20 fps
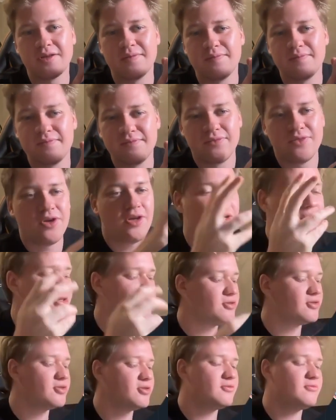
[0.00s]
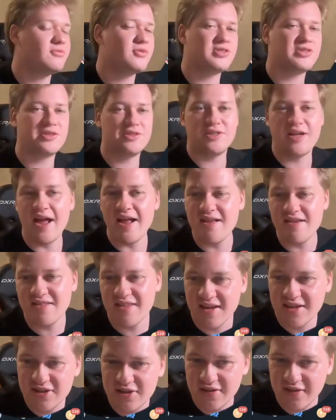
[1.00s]
You can do
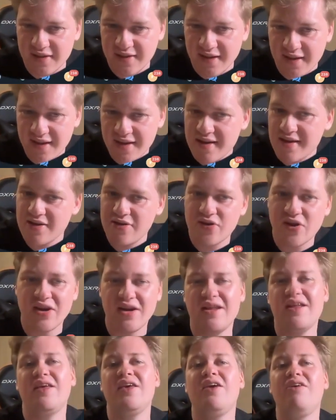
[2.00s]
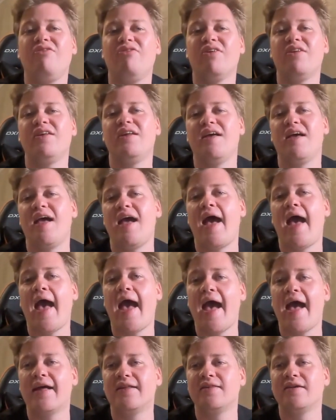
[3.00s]
anything to it. You can even
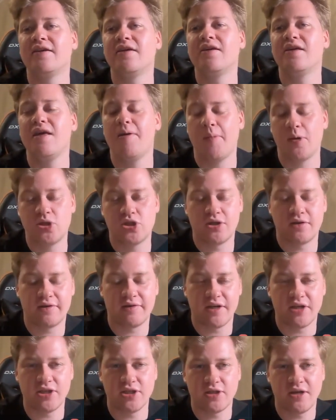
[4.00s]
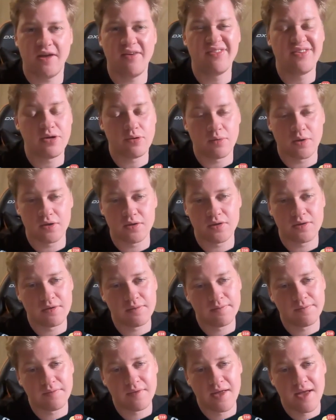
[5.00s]
add image generation if you want.
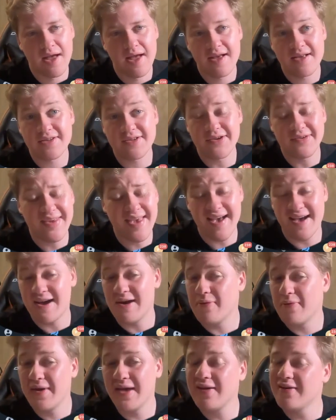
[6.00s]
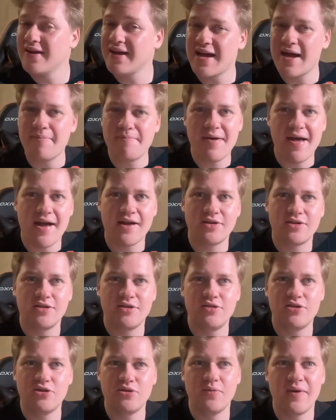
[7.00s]
So yeah, we're gonna come back
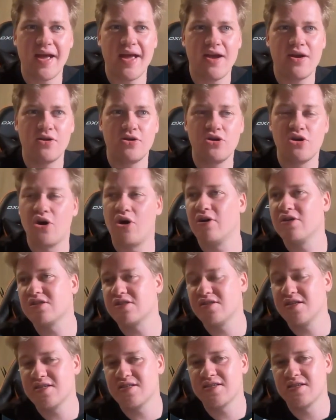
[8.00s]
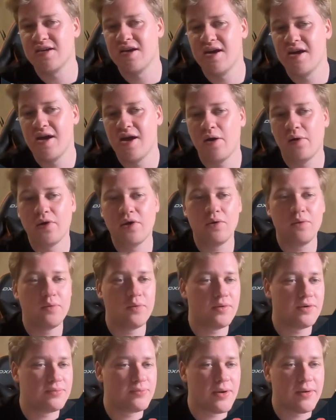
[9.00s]
to way to host this. We
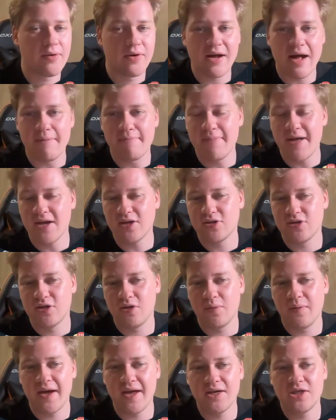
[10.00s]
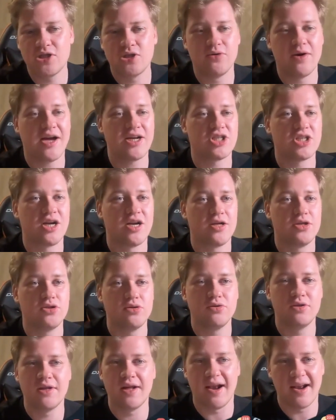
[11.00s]
will come back to the way to actually do
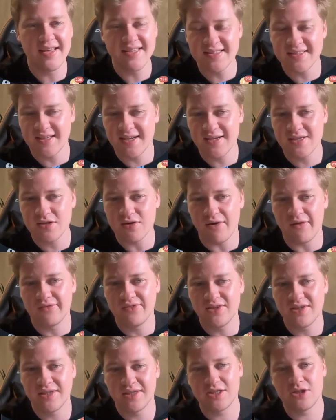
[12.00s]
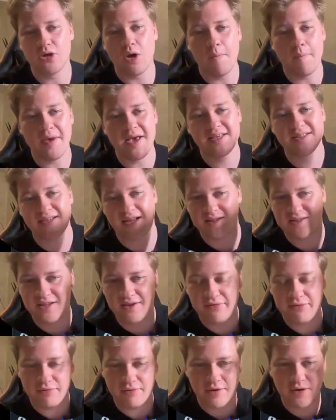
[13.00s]
the listings of the topics and
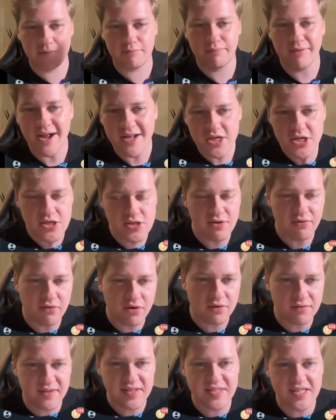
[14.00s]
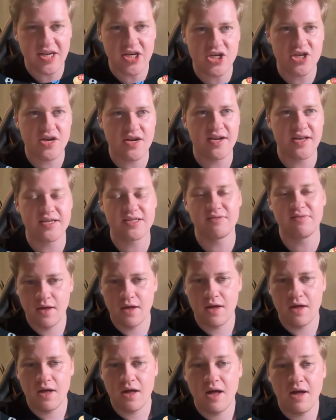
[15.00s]
different branches of conversation in the next
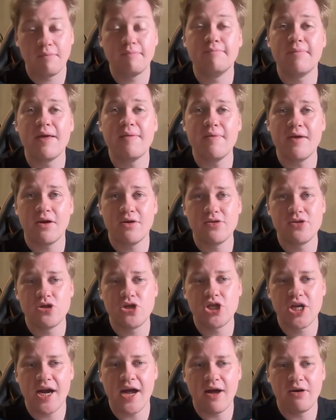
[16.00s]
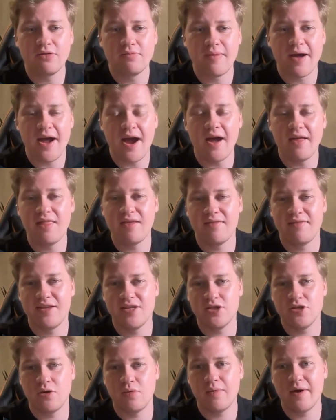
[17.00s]
videos. Maybe also check out my other
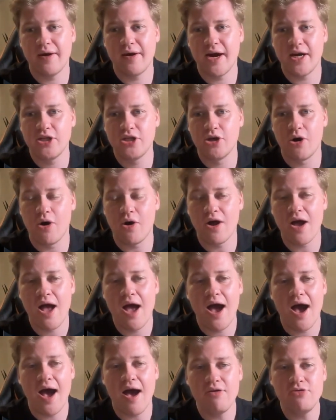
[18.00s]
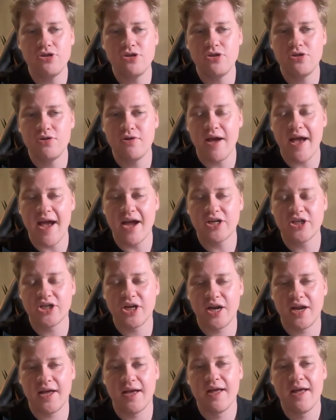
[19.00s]
video where I talk how do you
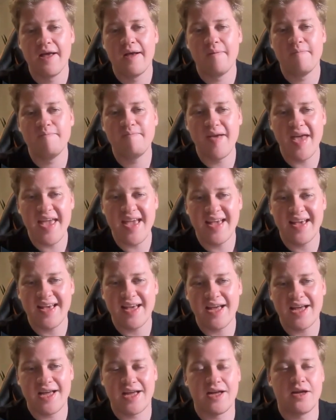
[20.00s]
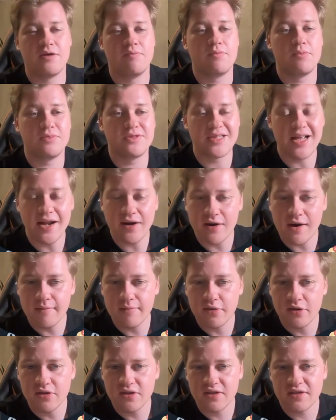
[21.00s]
actually make a Telegram
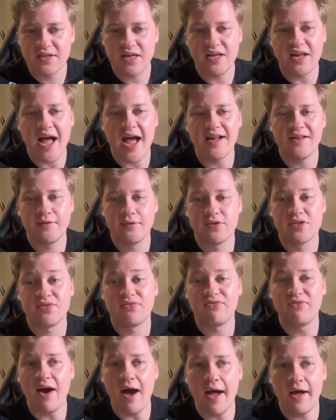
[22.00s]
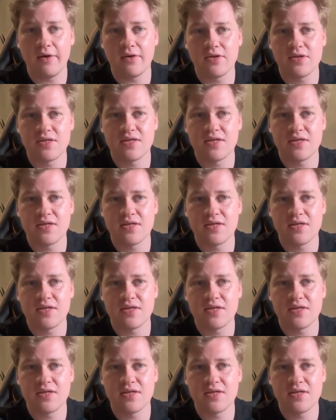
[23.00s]
bot that handles files